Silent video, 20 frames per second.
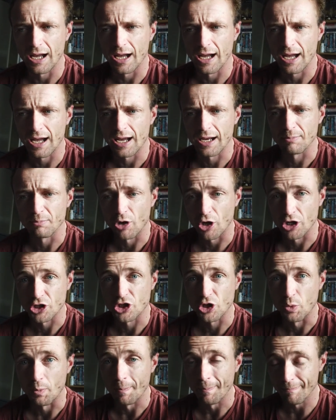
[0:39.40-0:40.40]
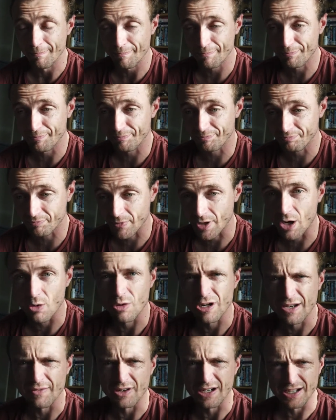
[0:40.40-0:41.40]
and part two. I
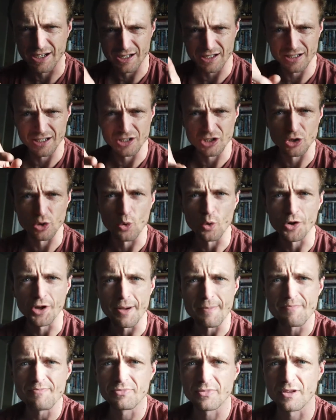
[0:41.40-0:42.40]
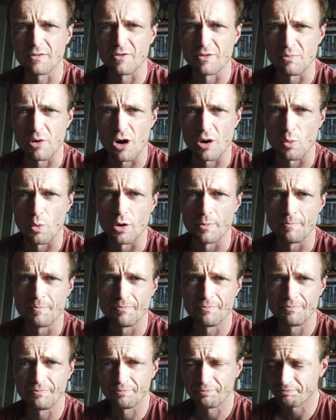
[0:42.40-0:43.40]
will leave a link in the corner for part one.
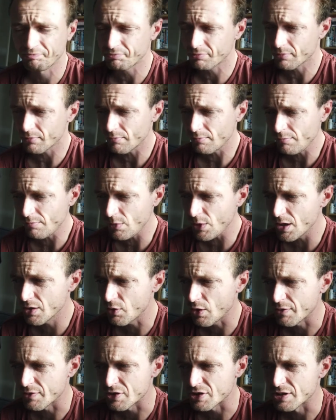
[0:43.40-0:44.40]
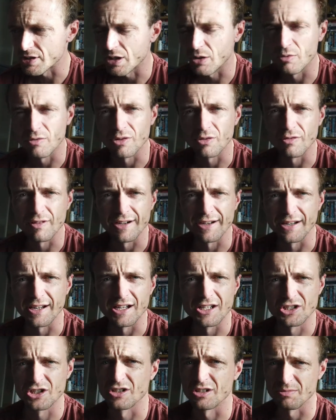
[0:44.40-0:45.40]
If you haven't seen that one already,
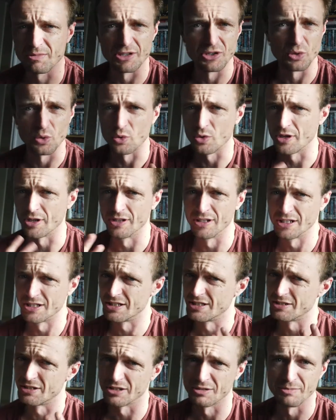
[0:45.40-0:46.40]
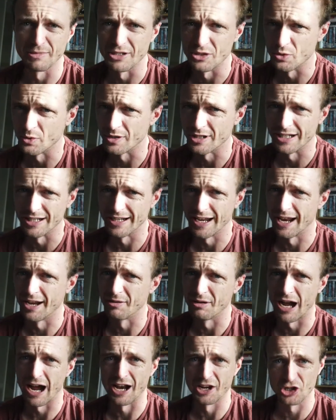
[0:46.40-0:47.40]
it's just me talking. This is just me talking
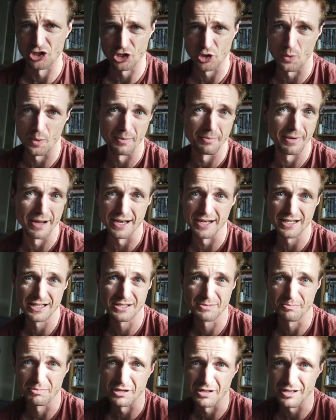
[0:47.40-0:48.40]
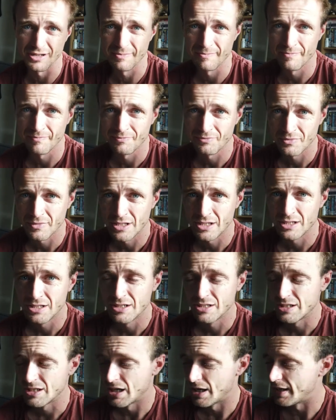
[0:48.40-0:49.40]
again and showing bits. But
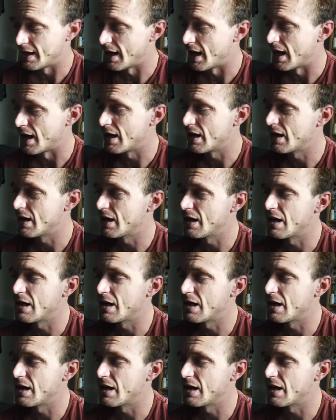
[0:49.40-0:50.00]
yeah,